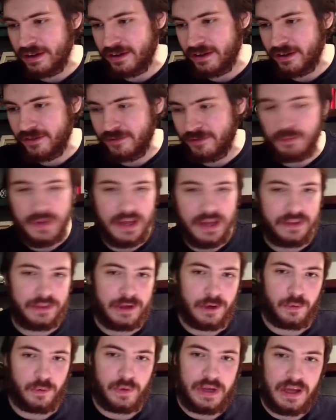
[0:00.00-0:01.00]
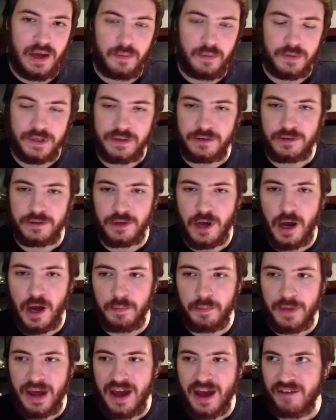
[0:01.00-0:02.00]
have made their way up to the
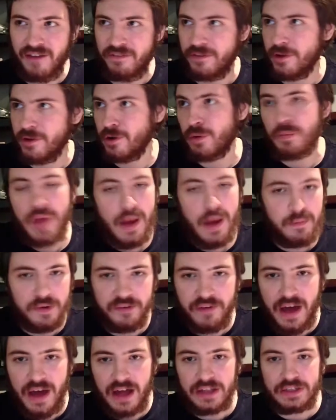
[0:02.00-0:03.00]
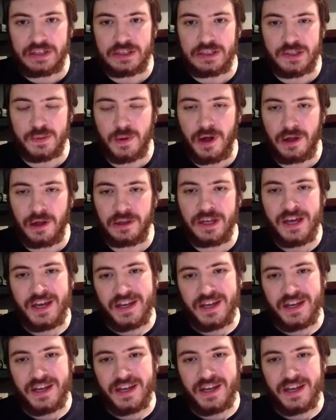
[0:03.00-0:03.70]
top half, Pembina Valley as well,